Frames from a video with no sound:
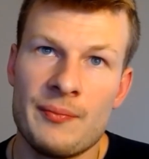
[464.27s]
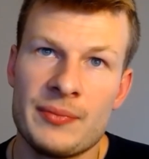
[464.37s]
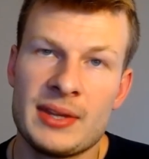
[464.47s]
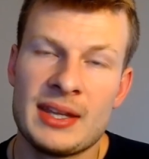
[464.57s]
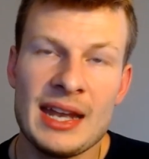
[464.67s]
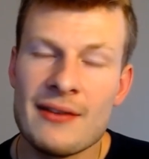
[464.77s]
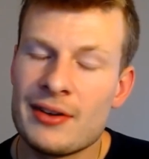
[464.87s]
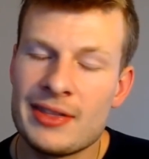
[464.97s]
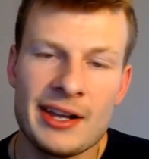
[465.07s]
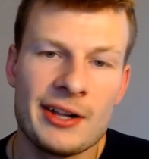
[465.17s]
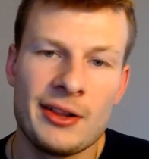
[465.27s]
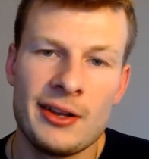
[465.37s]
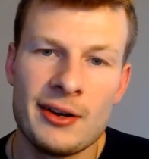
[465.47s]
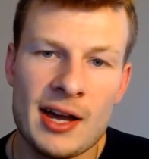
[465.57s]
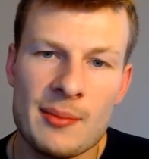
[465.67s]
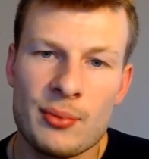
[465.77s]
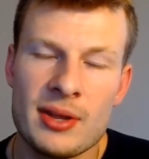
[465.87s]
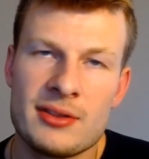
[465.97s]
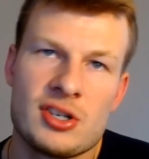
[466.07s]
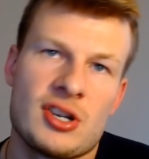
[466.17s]
get everything cleared up
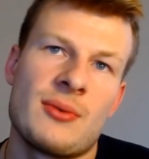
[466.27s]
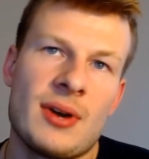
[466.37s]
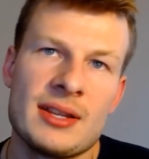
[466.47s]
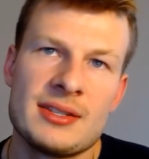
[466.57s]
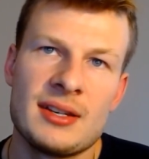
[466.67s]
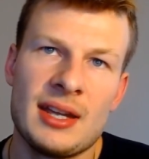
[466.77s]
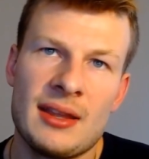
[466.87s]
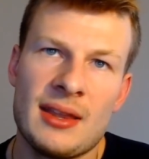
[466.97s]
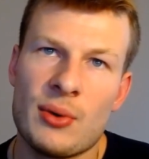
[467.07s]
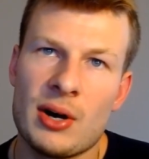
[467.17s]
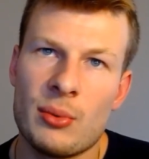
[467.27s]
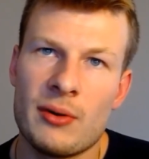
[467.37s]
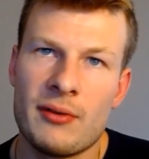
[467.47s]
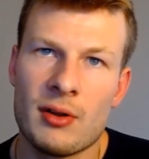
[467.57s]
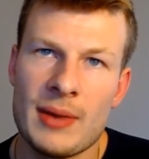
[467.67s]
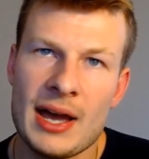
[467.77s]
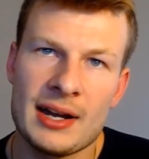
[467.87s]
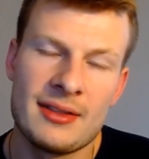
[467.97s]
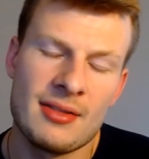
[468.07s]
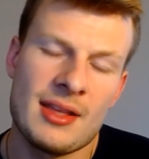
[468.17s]
with Deshaun Watson and they want Will Fuller back.
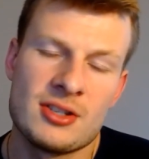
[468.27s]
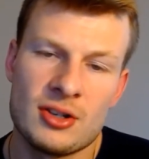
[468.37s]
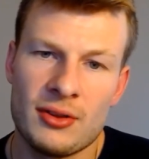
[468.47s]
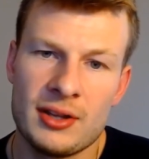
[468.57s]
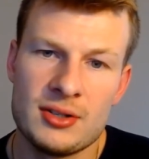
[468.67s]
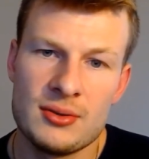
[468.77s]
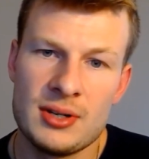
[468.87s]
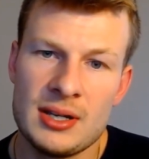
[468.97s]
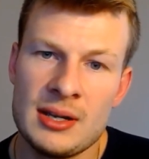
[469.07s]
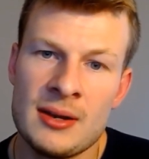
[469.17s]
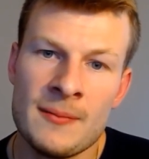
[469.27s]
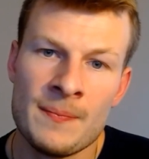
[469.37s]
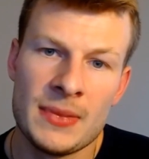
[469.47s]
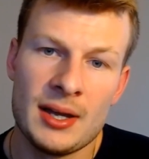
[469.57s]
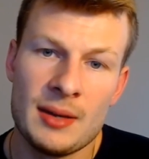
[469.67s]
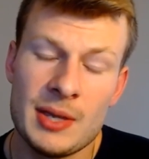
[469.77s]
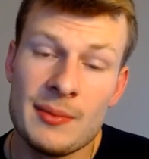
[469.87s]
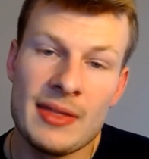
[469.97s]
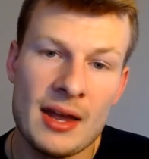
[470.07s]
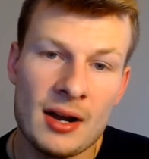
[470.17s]
I think they certainly do need him
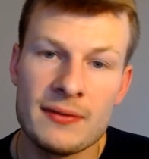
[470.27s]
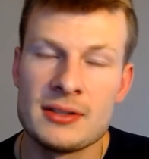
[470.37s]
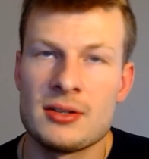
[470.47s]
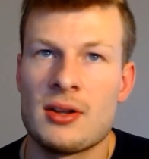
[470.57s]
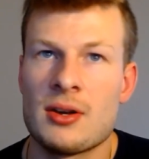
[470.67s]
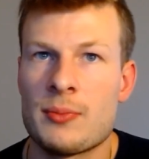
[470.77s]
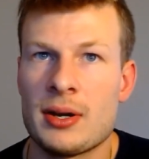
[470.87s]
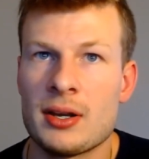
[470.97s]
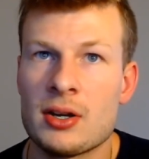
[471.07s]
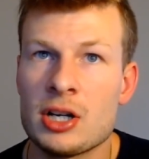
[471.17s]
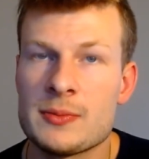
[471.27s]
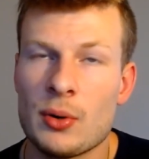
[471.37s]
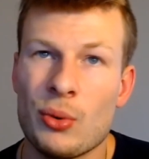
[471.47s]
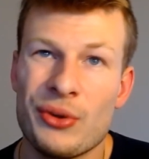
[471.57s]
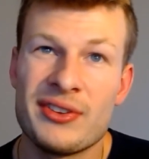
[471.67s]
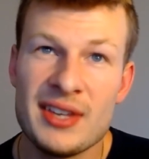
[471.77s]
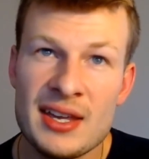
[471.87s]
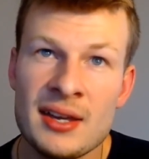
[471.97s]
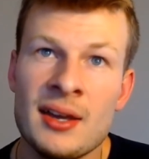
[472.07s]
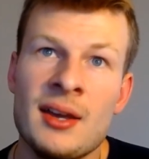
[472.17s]
in that offense along with Brandon Cooks, but we'll
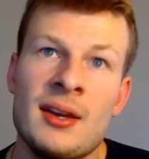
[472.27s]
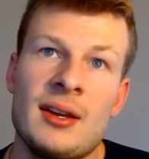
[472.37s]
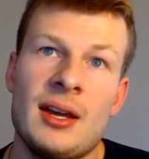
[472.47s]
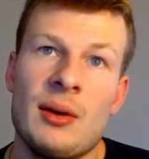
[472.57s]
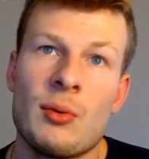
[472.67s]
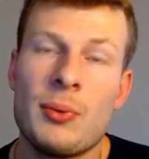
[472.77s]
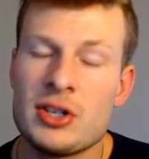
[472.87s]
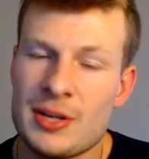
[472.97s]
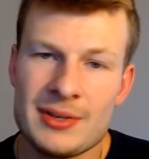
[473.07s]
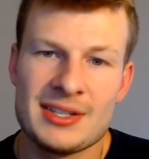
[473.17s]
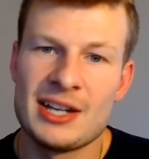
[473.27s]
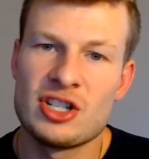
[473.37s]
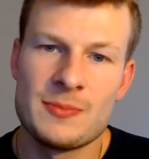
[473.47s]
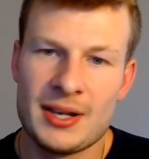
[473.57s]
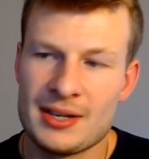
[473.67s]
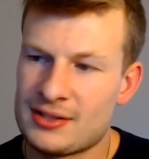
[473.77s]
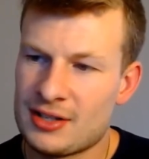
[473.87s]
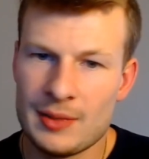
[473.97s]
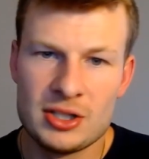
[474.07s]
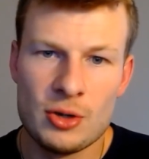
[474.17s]
see. And we'll push him aside just because it's
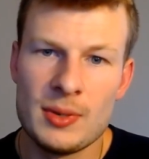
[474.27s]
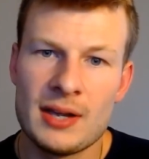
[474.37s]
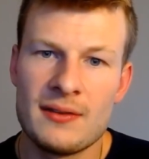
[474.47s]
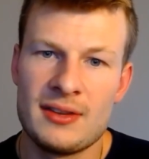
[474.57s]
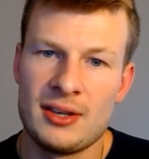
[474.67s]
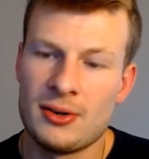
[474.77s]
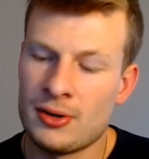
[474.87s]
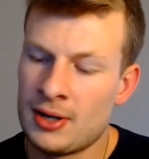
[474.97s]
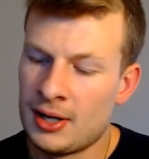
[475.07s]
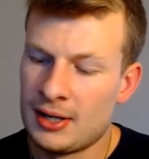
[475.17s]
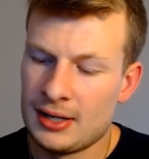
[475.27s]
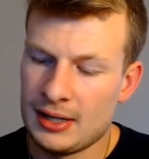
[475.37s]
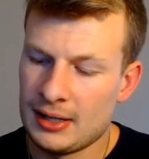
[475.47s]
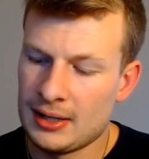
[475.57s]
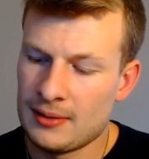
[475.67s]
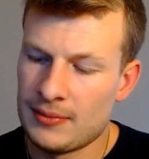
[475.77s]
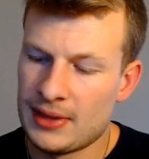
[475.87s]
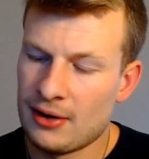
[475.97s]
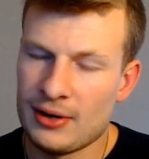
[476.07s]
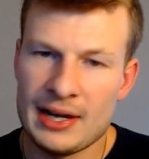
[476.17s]
going to be too big of a deal.
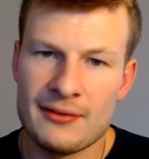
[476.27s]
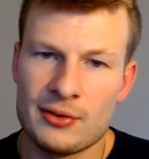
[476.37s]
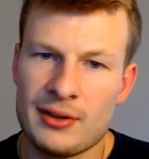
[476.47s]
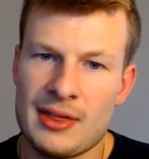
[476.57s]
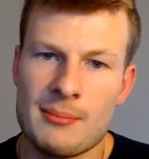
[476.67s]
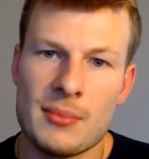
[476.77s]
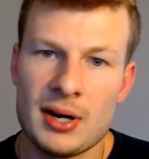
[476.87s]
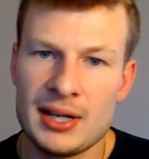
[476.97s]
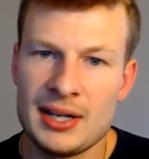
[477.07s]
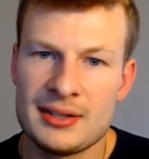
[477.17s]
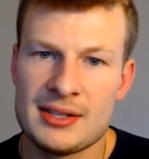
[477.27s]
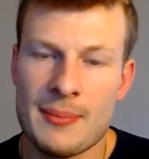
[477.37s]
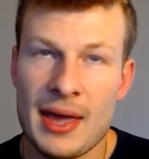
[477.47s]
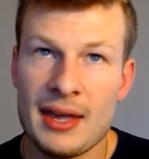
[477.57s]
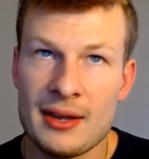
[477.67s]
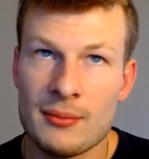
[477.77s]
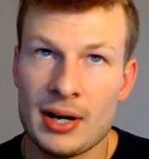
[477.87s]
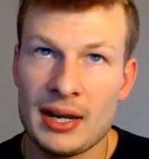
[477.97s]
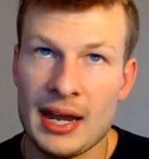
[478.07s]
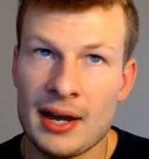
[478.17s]
They don't have really the money to pay him
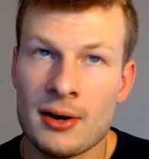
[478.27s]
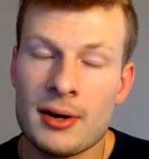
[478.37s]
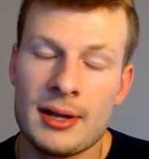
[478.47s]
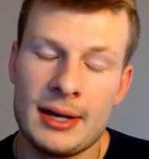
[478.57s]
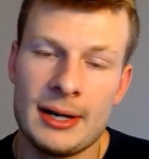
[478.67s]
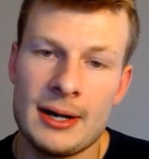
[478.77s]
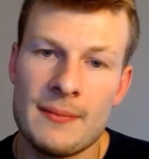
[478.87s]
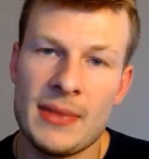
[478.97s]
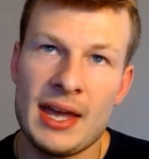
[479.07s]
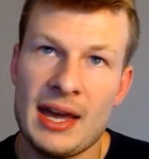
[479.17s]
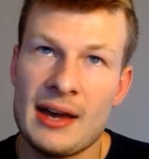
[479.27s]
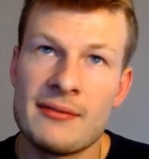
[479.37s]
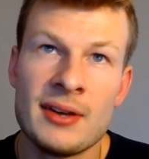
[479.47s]
right now. They have